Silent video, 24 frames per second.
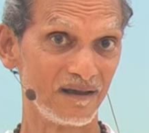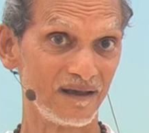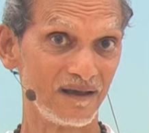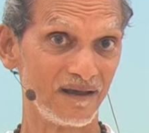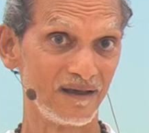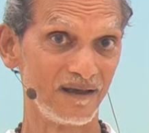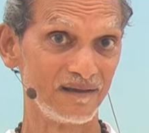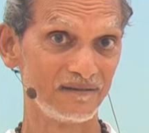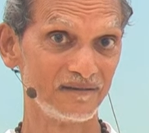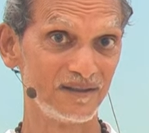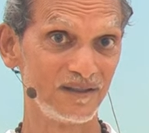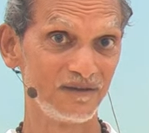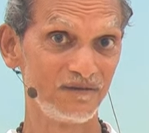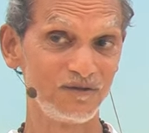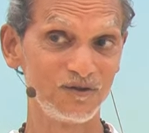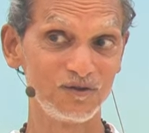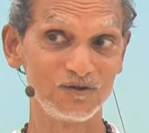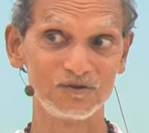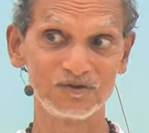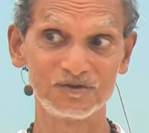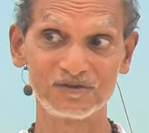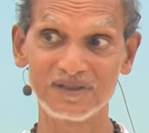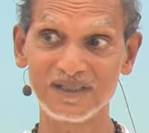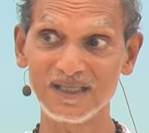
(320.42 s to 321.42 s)
is if
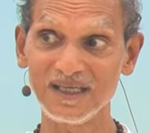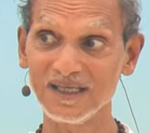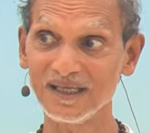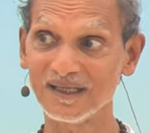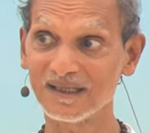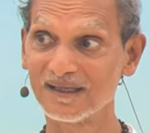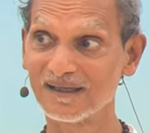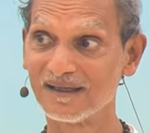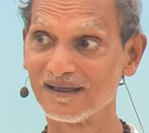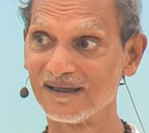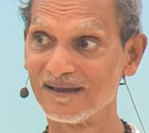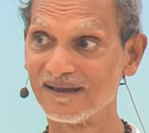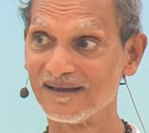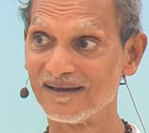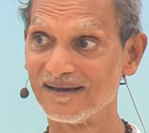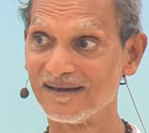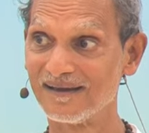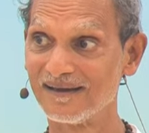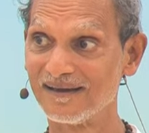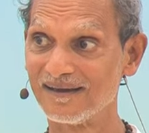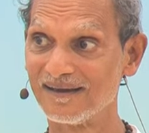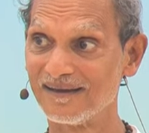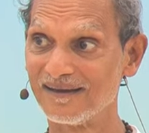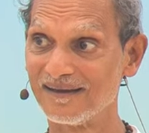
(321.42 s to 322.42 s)
you seek,
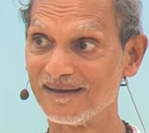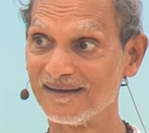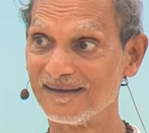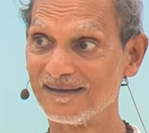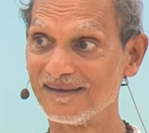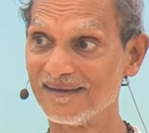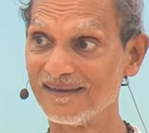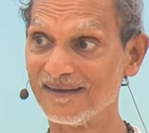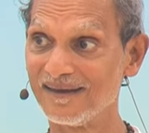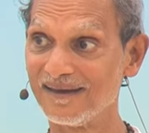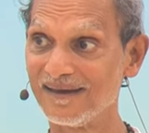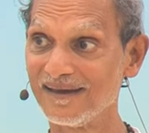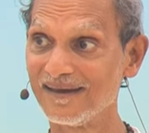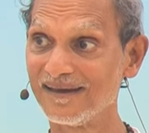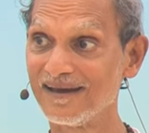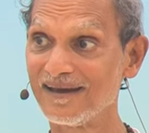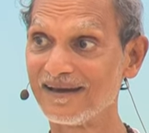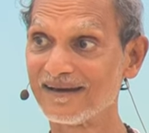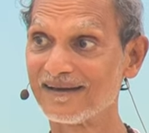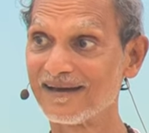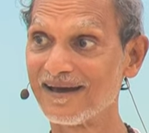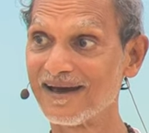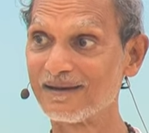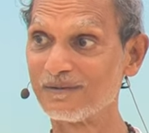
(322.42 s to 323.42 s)
the
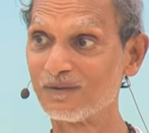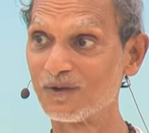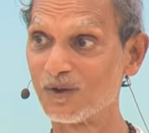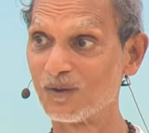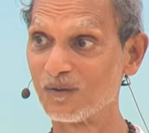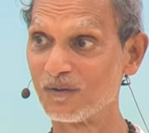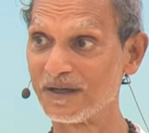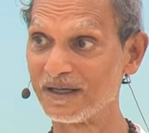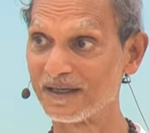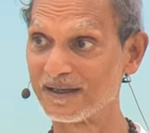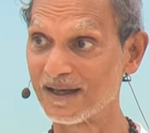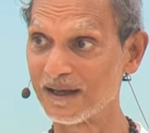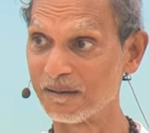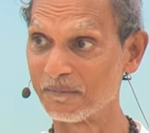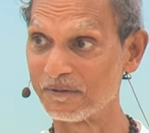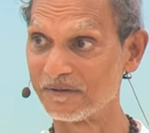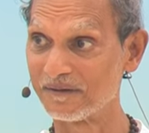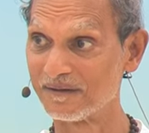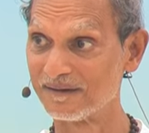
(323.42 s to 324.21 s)
inner guide will wake up.